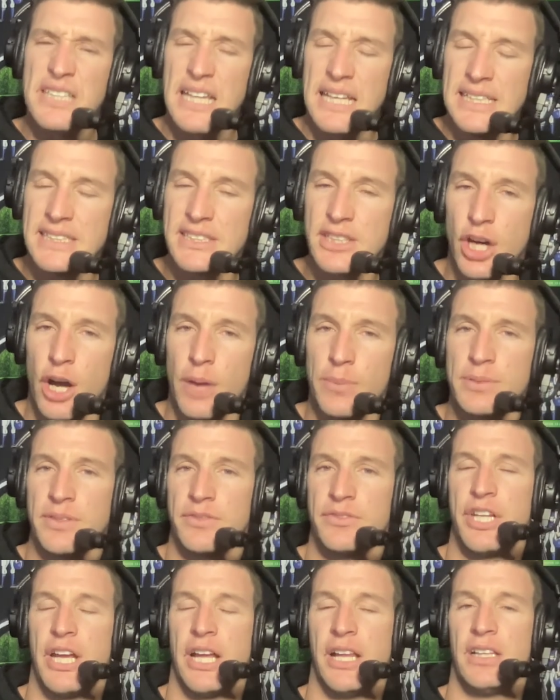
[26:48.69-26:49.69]
these types
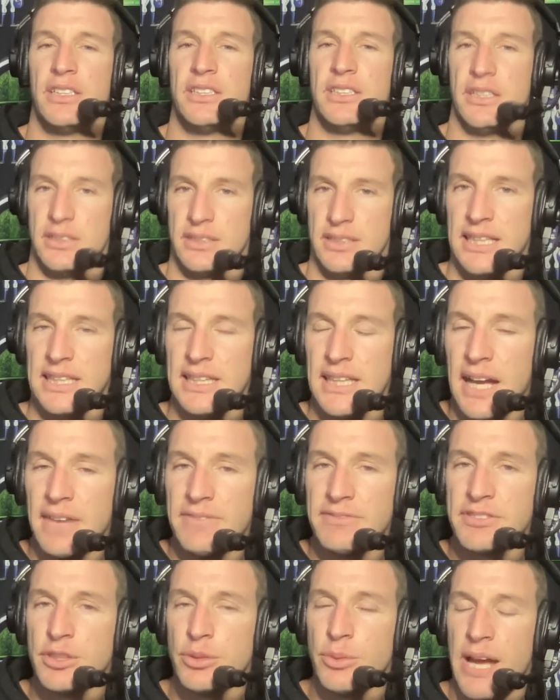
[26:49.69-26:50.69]
of challenges. He
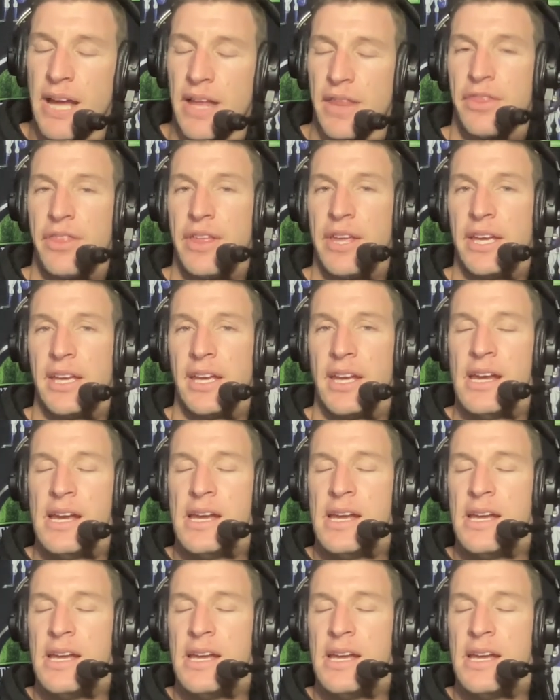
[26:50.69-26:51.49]
loves to outthink